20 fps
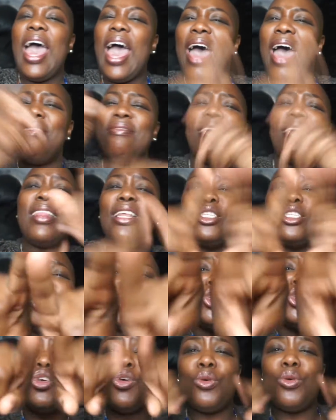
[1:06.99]
And then
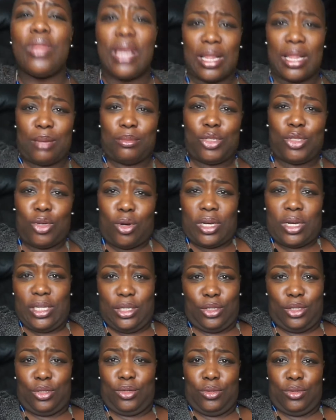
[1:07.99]
it's you that I'm talking
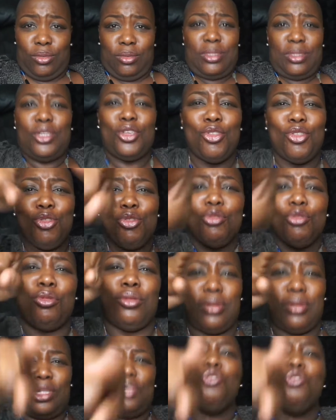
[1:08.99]
to.
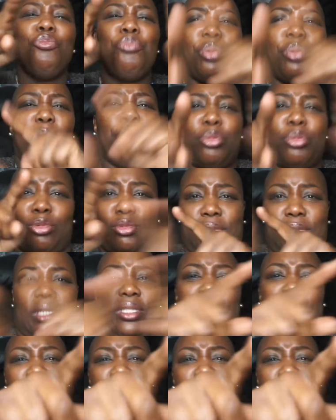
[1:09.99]
You peoples.